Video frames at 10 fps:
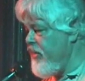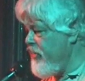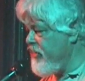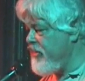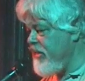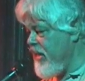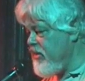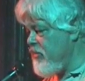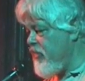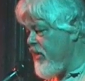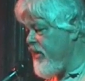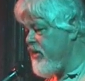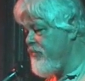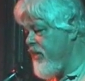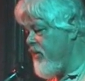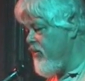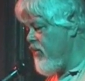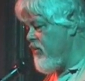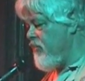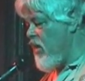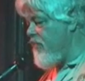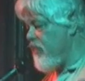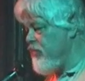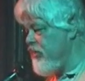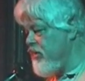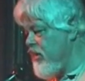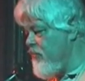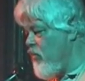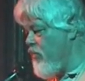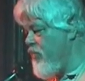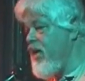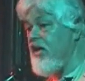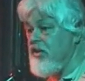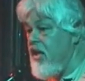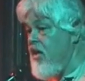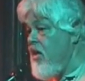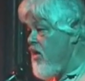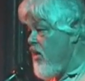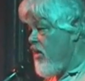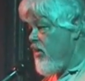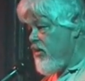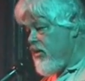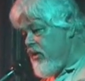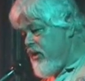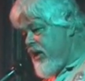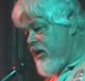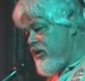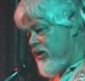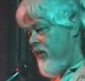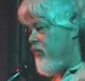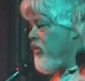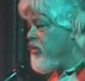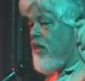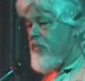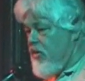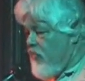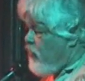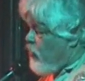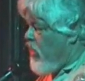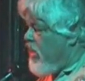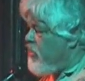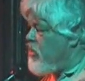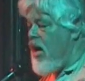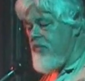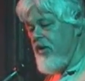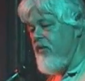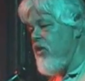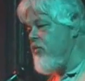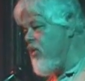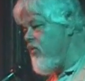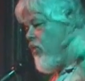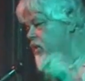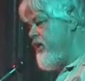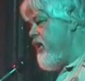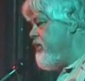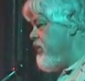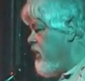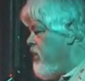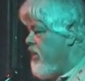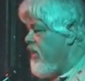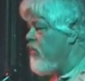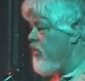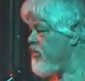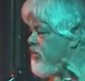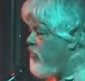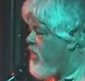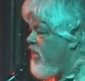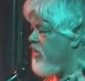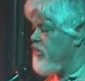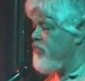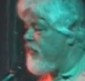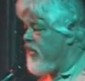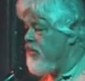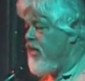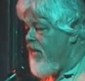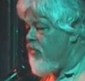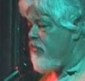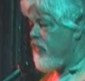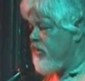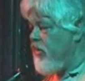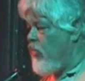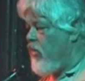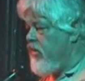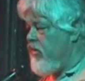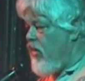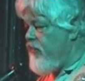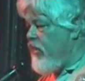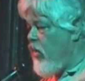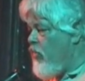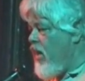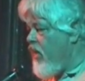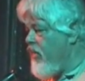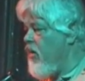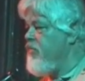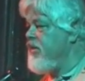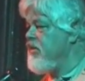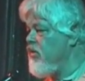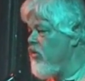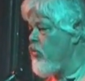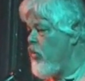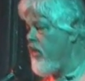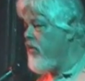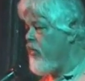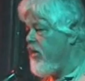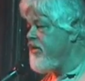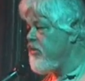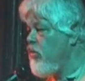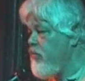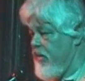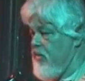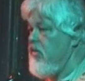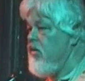And you can see as the brain gets bigger and the convolutions get more pronounced, that the intelligence level goes up and we're at the top and therefore we're more intelligent. You ever notice no biology professor ever puts an orca, dolphin, or whale there? It makes us look really, really stupid.